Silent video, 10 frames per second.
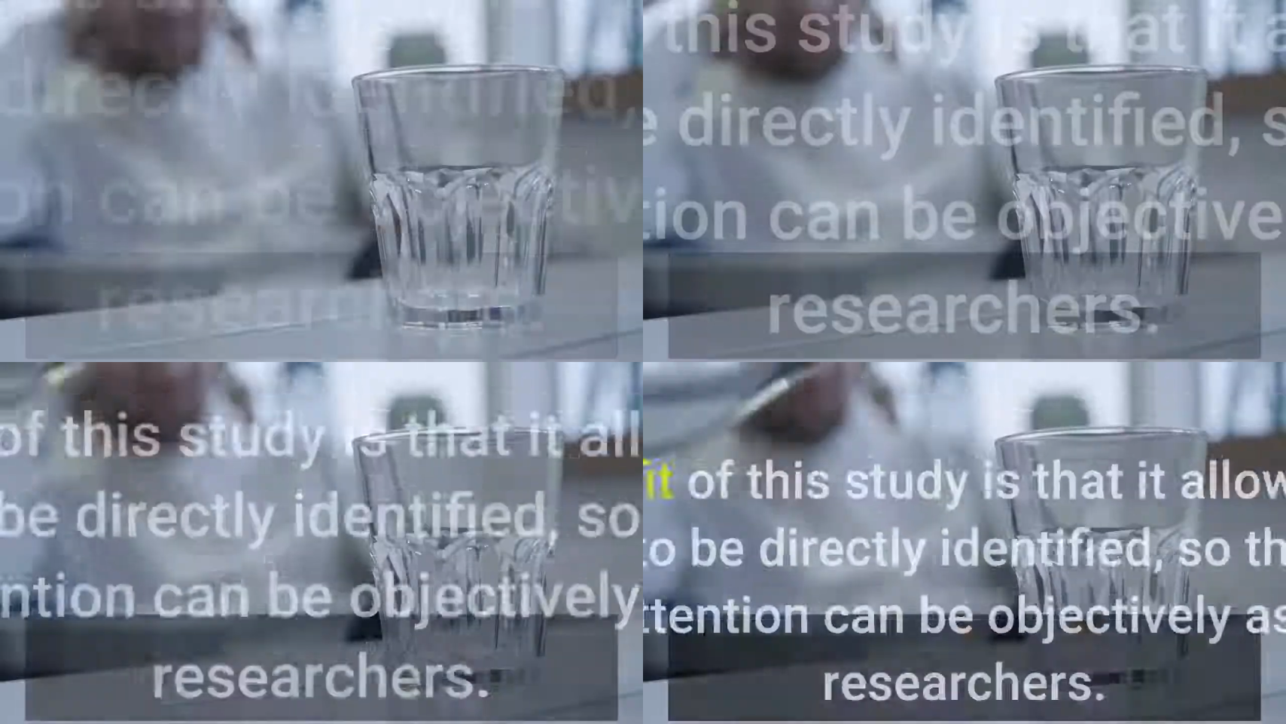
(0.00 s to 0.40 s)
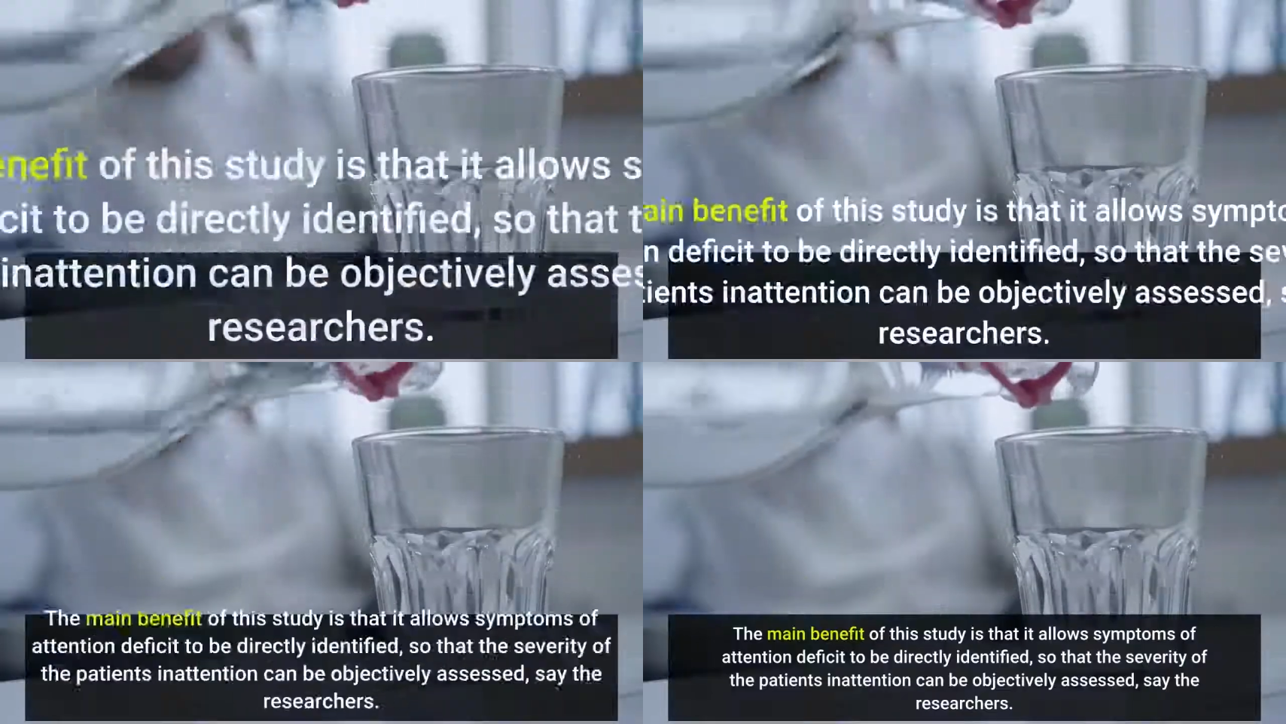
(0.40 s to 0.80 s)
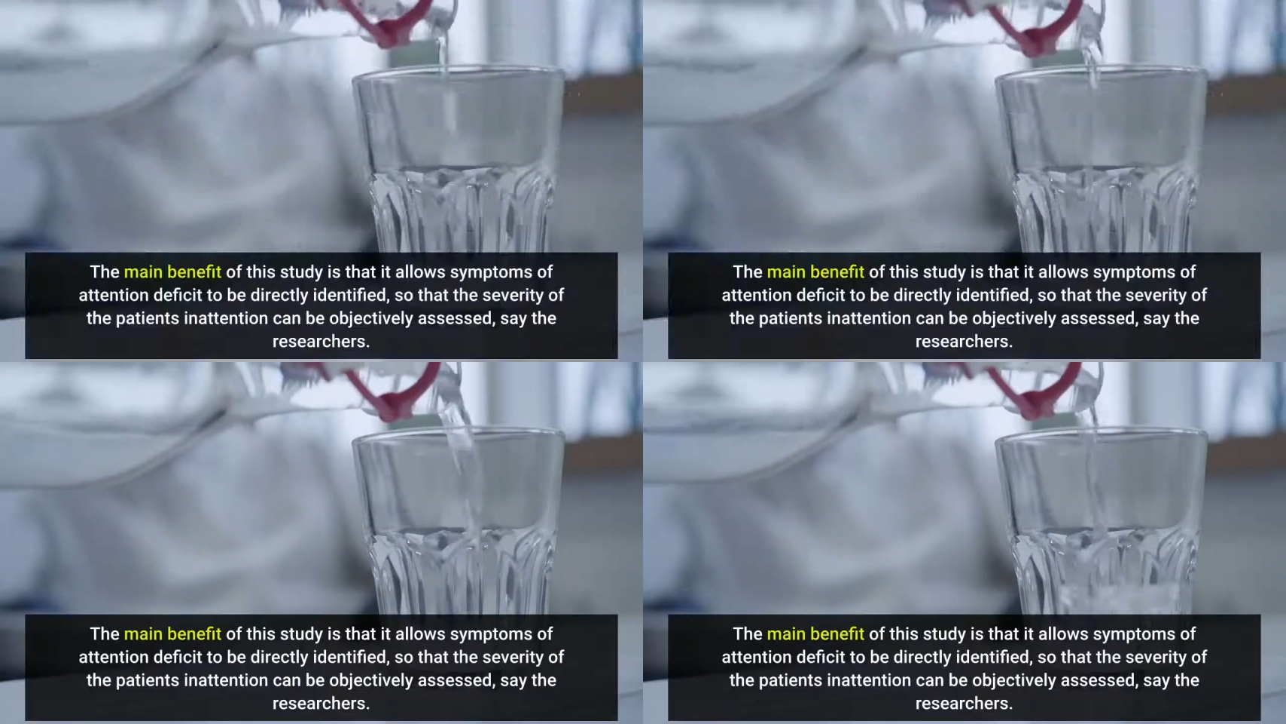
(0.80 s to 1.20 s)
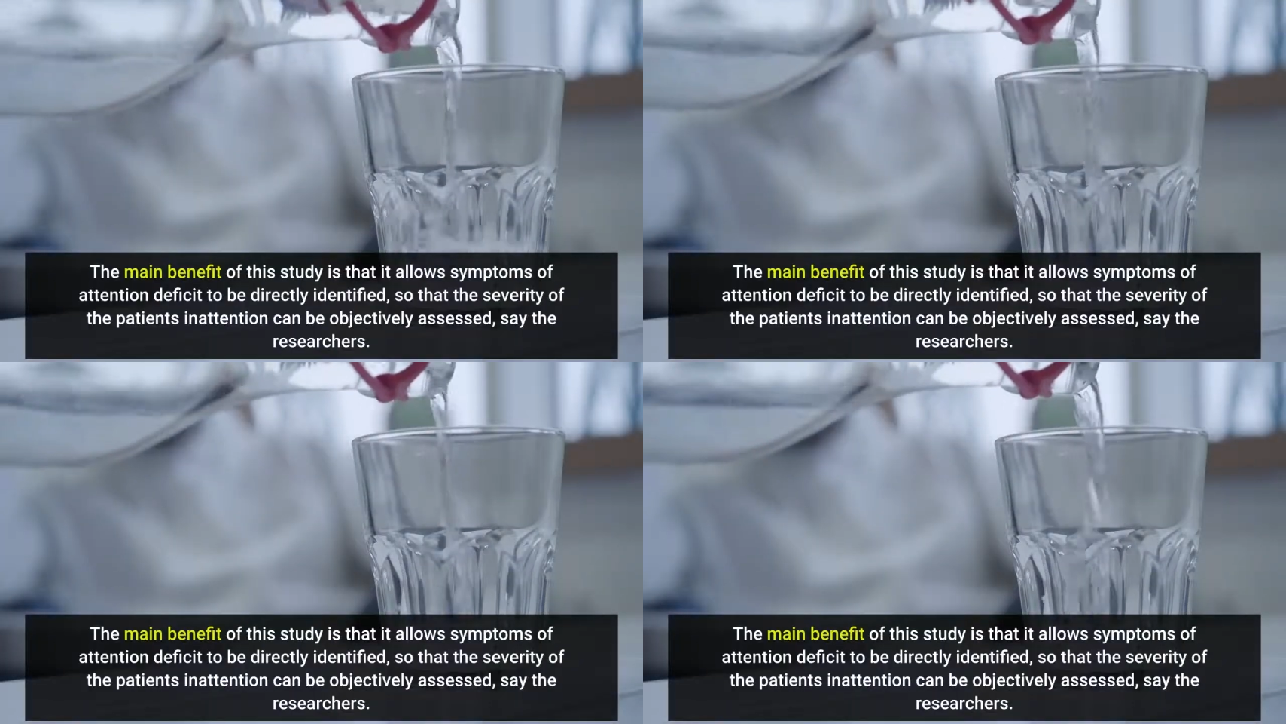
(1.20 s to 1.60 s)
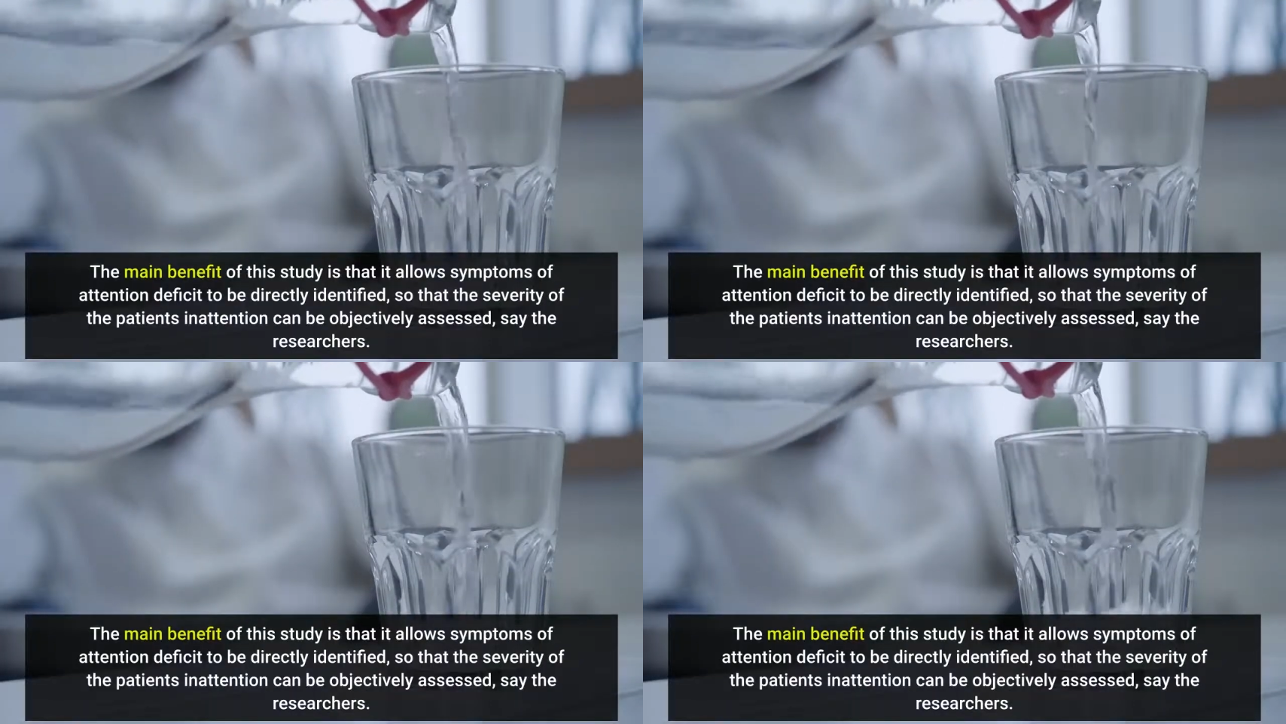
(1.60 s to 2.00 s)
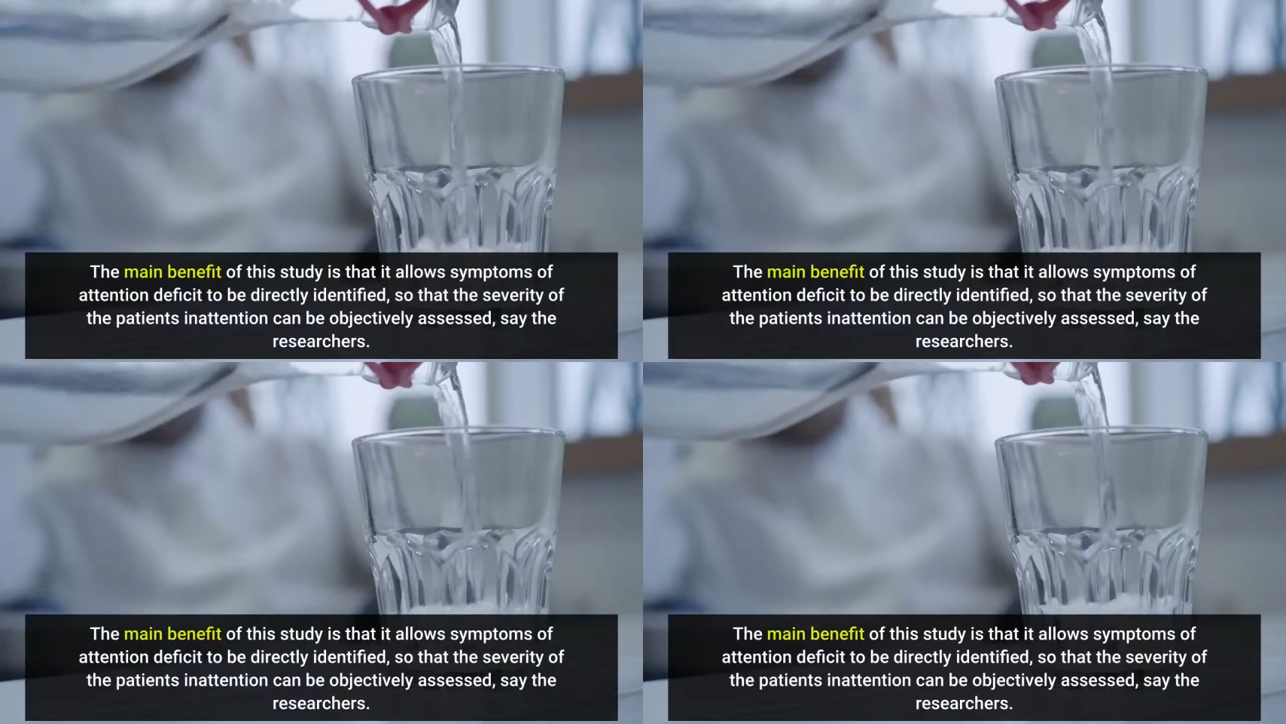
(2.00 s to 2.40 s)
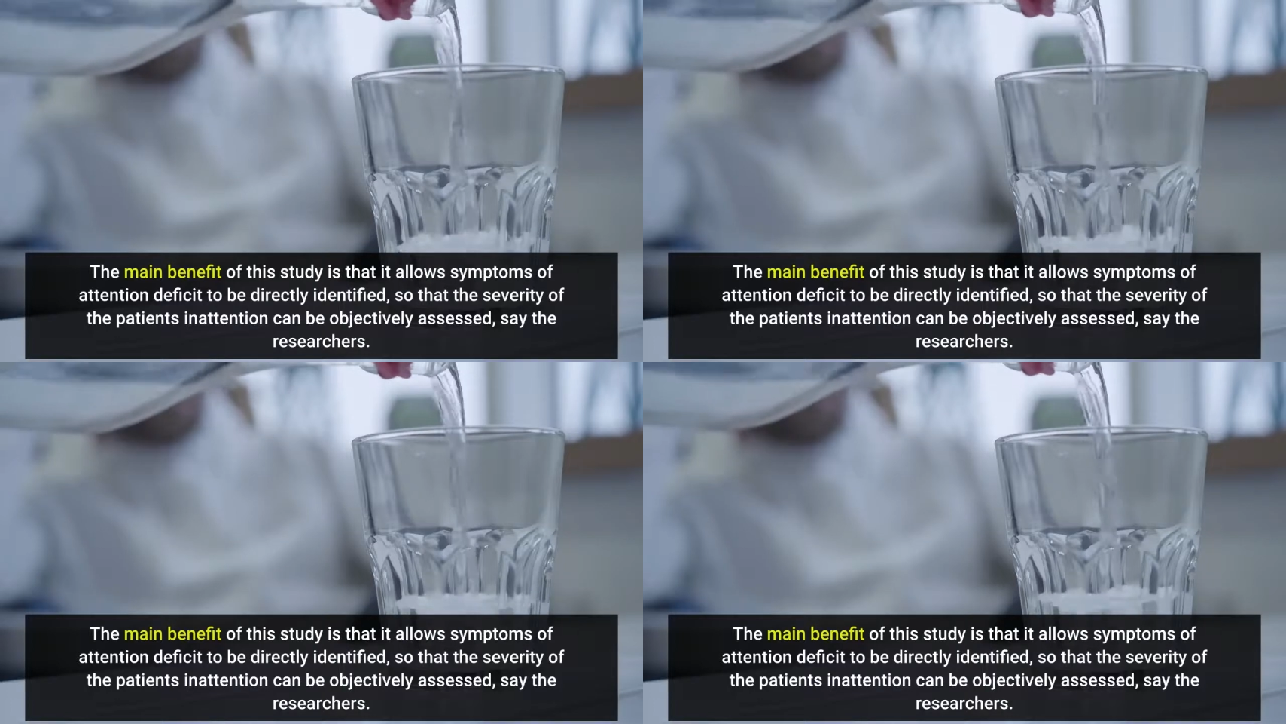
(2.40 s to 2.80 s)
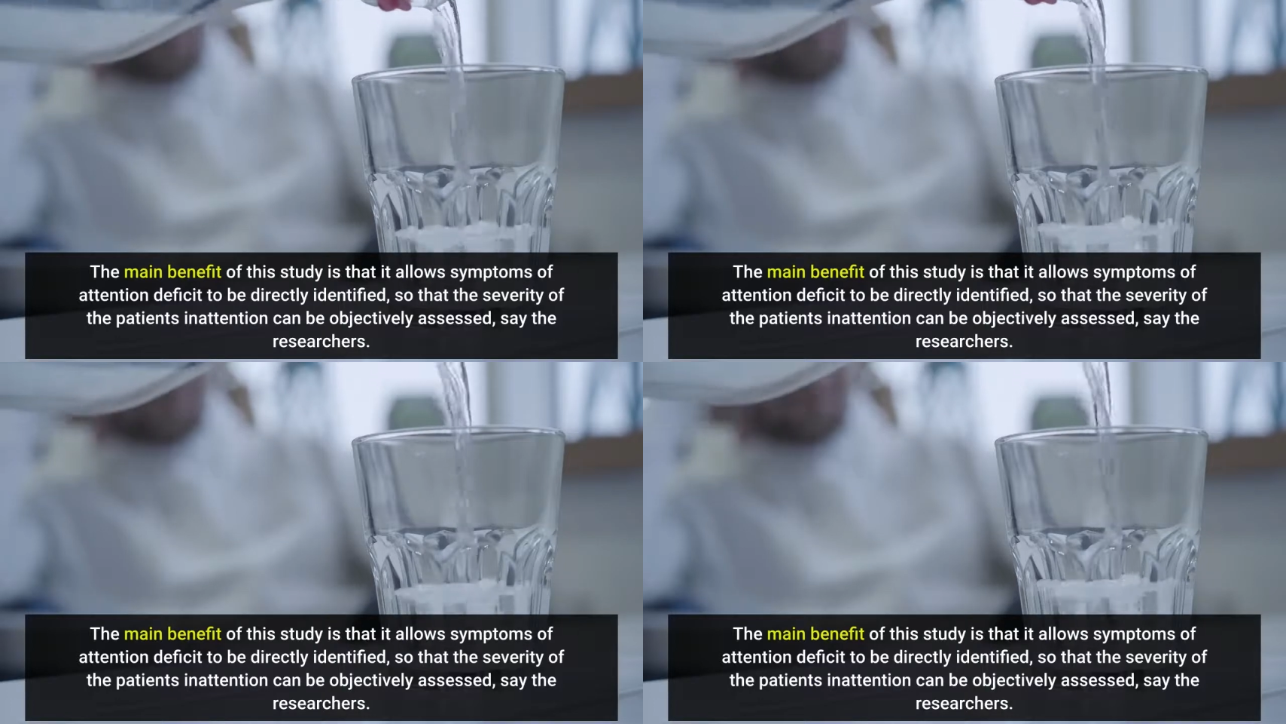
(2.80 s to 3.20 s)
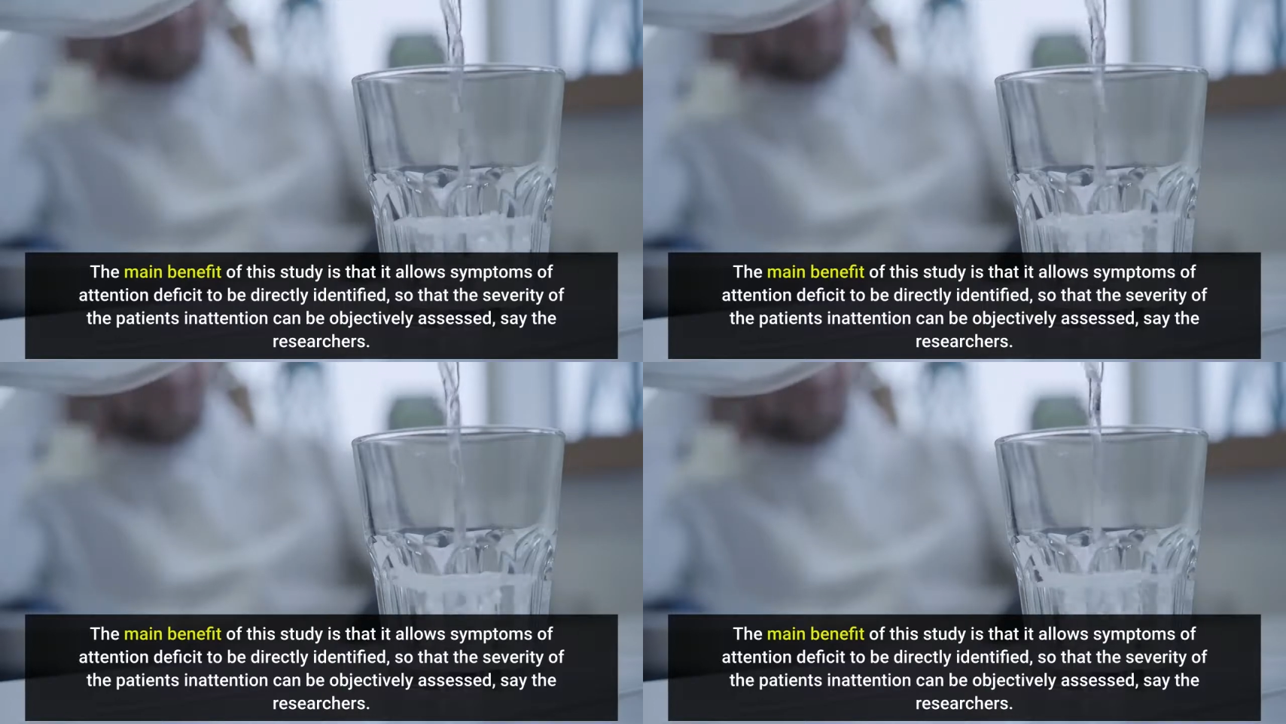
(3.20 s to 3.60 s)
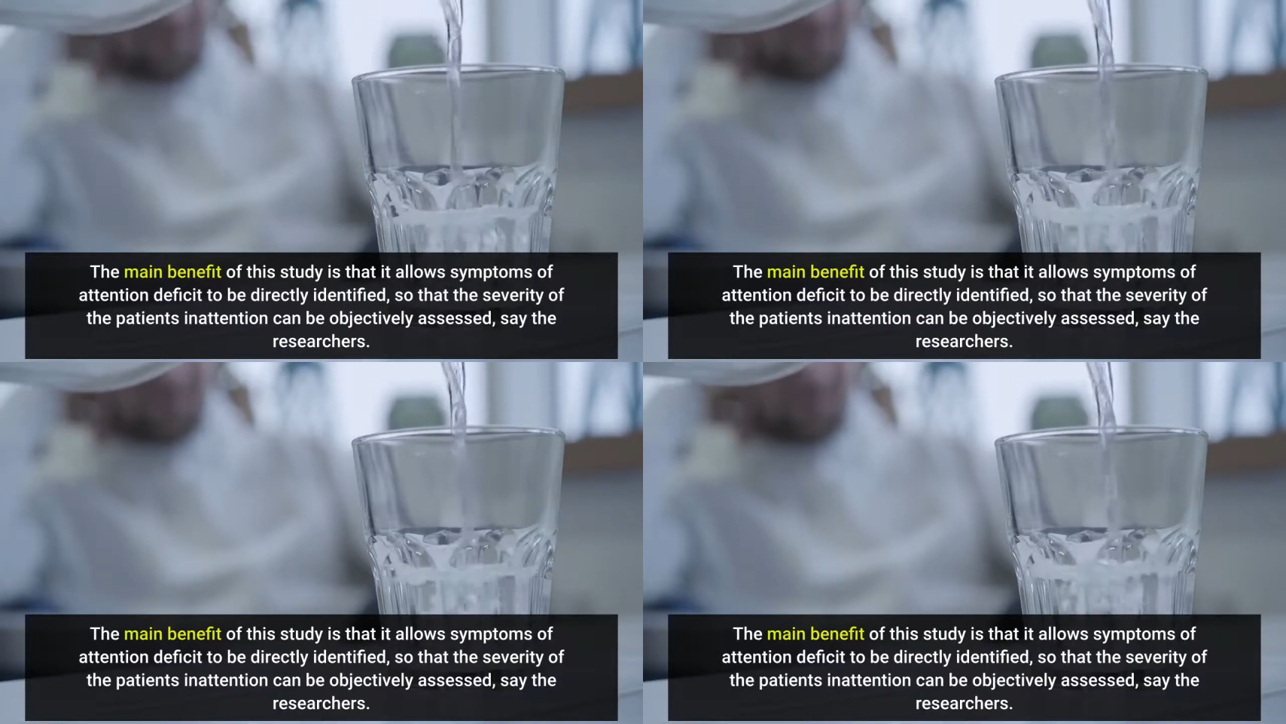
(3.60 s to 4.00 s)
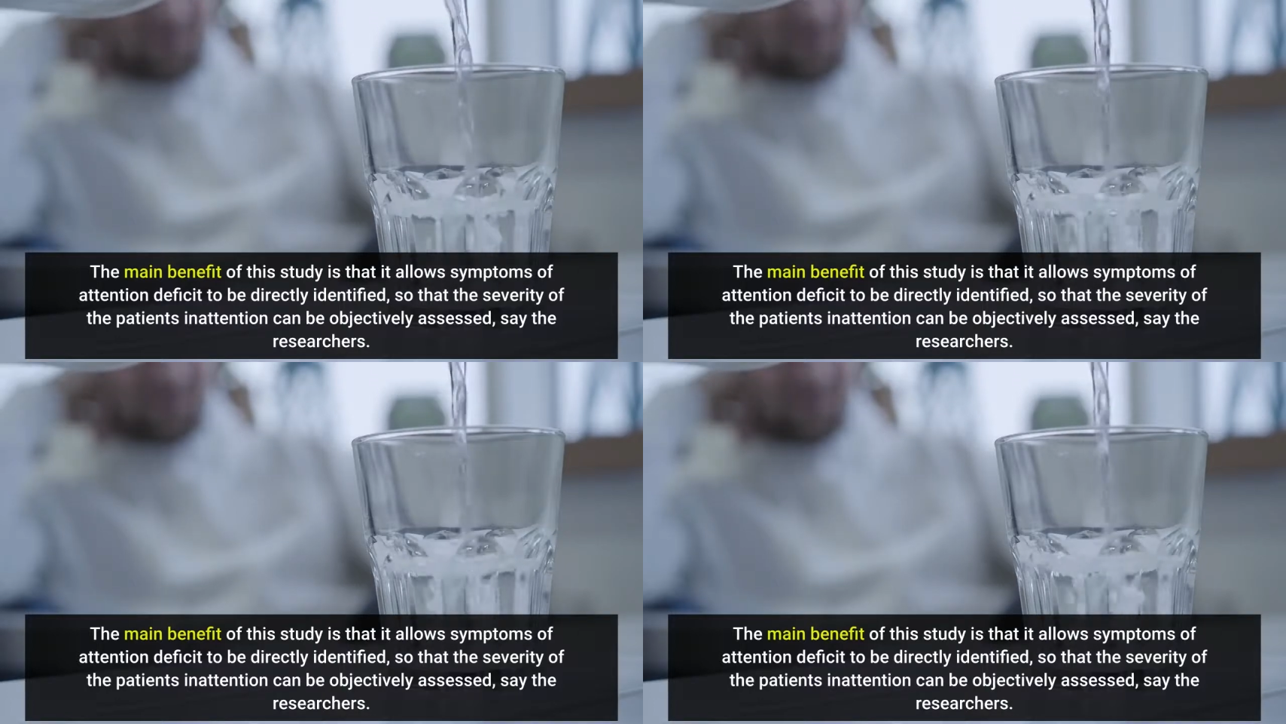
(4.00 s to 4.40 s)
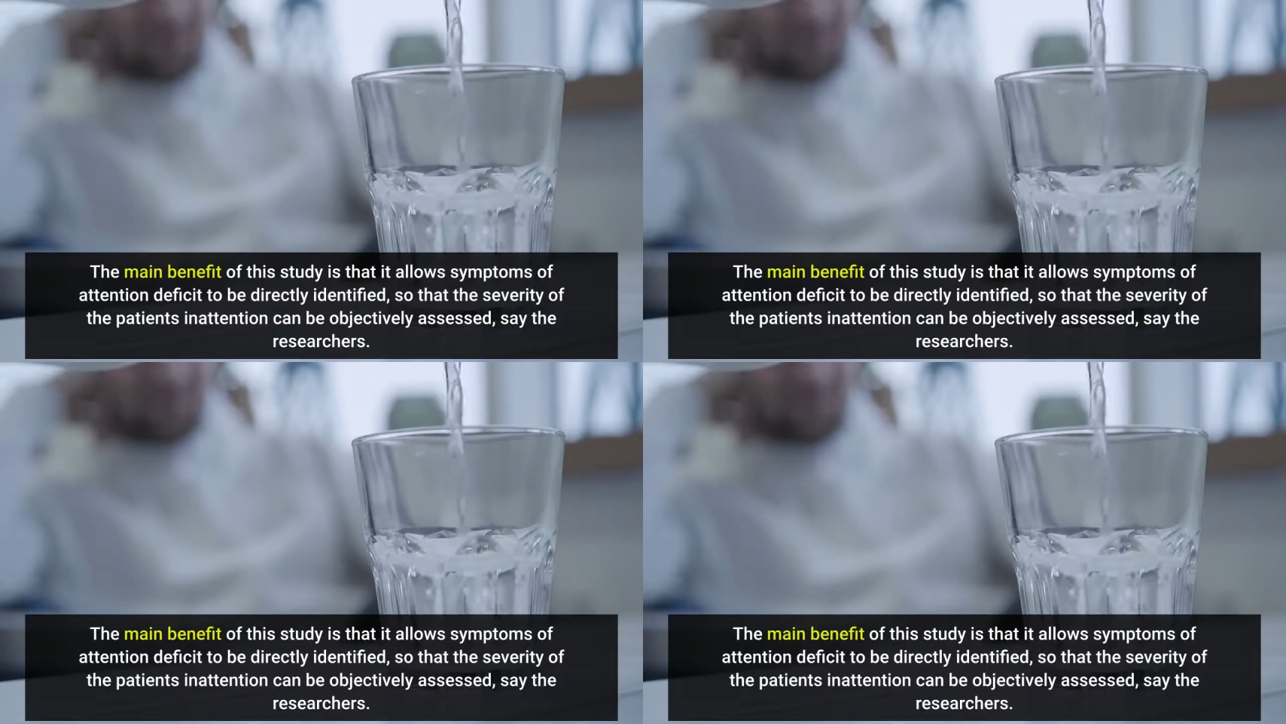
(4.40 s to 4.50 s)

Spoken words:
Nobody's mouth can be seen.